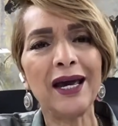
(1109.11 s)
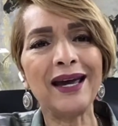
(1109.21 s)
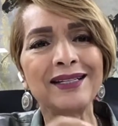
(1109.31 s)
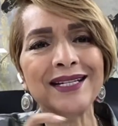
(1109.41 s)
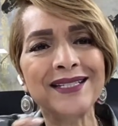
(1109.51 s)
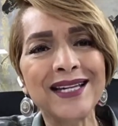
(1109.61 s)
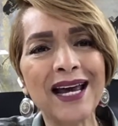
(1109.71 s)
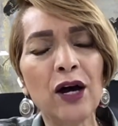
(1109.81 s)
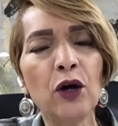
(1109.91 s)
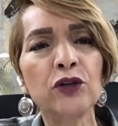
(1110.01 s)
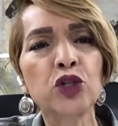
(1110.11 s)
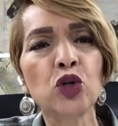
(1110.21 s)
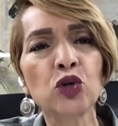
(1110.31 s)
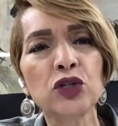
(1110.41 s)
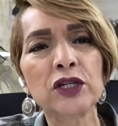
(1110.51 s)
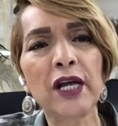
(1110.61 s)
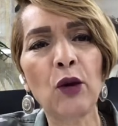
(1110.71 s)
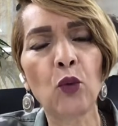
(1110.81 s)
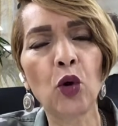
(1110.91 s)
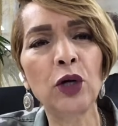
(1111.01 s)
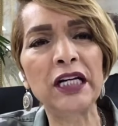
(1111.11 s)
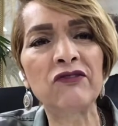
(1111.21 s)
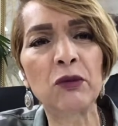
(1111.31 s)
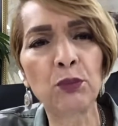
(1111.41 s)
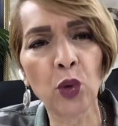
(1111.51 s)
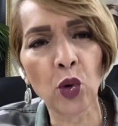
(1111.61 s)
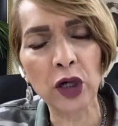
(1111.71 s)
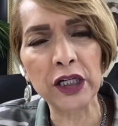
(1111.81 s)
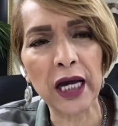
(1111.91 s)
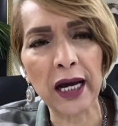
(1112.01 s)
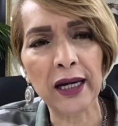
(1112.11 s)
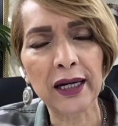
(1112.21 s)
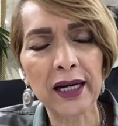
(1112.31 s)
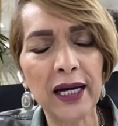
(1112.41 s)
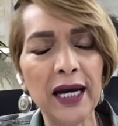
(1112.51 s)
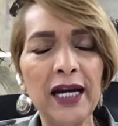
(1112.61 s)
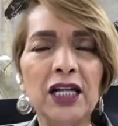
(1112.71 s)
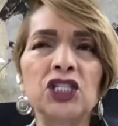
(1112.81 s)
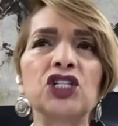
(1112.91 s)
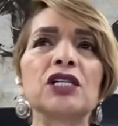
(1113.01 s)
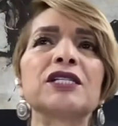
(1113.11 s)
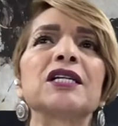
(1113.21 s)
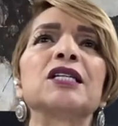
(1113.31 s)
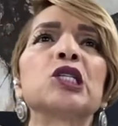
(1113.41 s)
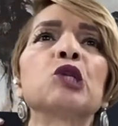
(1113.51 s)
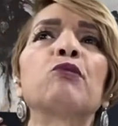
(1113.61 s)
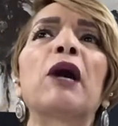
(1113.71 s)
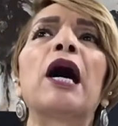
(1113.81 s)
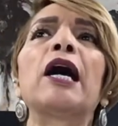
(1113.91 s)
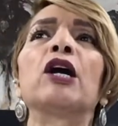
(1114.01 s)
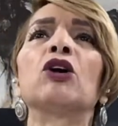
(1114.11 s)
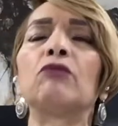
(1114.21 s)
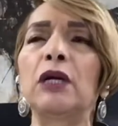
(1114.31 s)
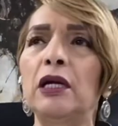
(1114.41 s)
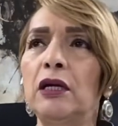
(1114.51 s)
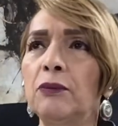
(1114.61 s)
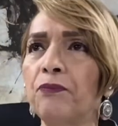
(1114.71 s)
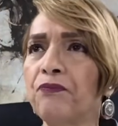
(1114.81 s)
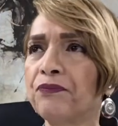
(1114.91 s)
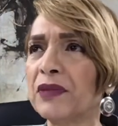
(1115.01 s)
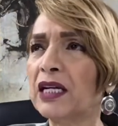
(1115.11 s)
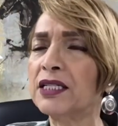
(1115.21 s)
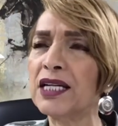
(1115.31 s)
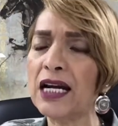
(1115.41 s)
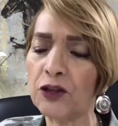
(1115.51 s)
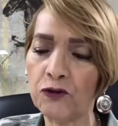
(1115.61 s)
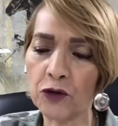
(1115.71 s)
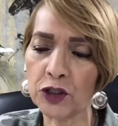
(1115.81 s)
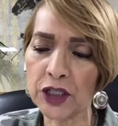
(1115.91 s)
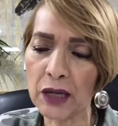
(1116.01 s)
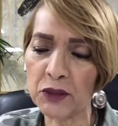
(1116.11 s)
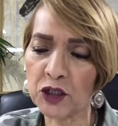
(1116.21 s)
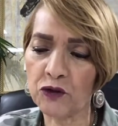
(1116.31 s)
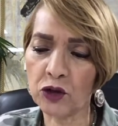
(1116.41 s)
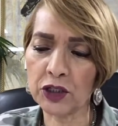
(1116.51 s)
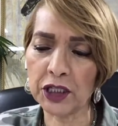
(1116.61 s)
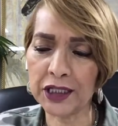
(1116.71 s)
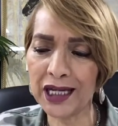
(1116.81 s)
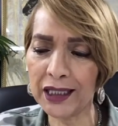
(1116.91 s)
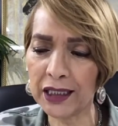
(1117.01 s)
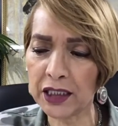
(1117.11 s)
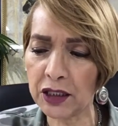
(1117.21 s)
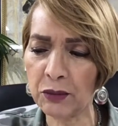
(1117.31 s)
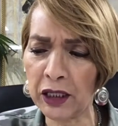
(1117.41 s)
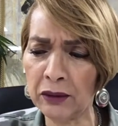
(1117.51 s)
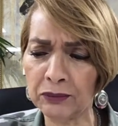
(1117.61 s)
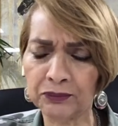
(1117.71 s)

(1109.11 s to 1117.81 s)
to tell children that weren't even born yet. And it just inspired me. It's not the first time this verse has done this to me,